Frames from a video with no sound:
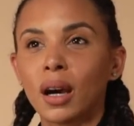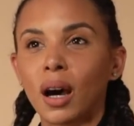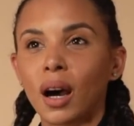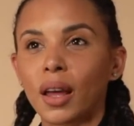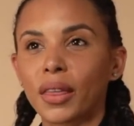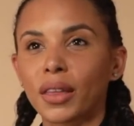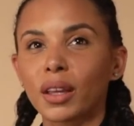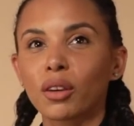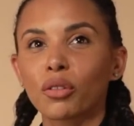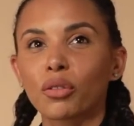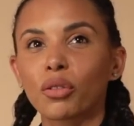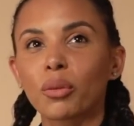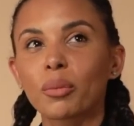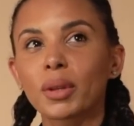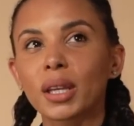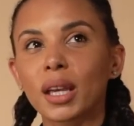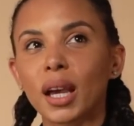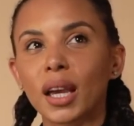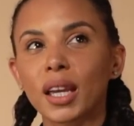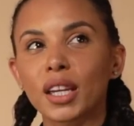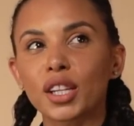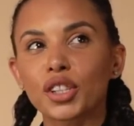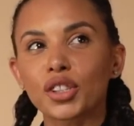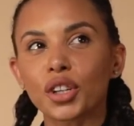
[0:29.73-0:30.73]
I think from
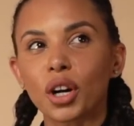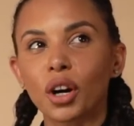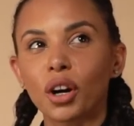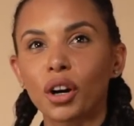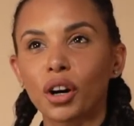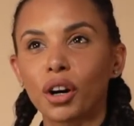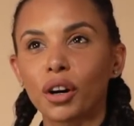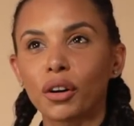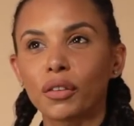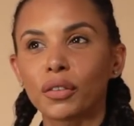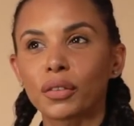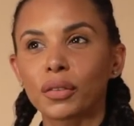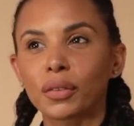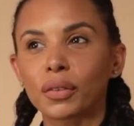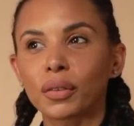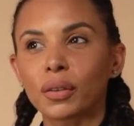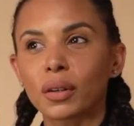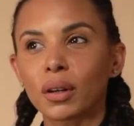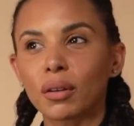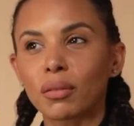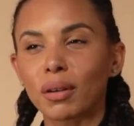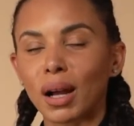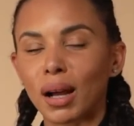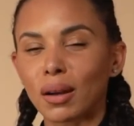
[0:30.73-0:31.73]
the age of
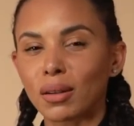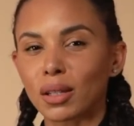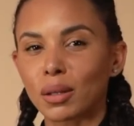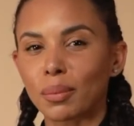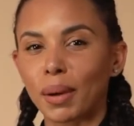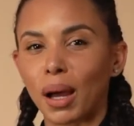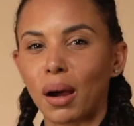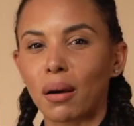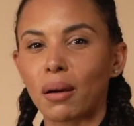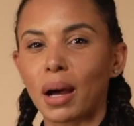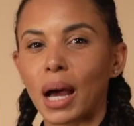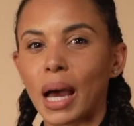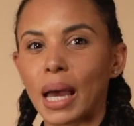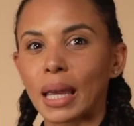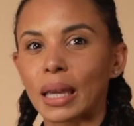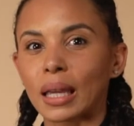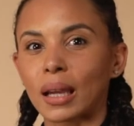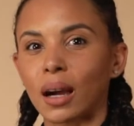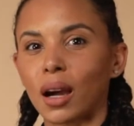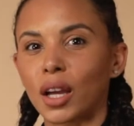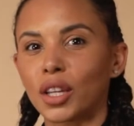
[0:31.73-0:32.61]
around about 8,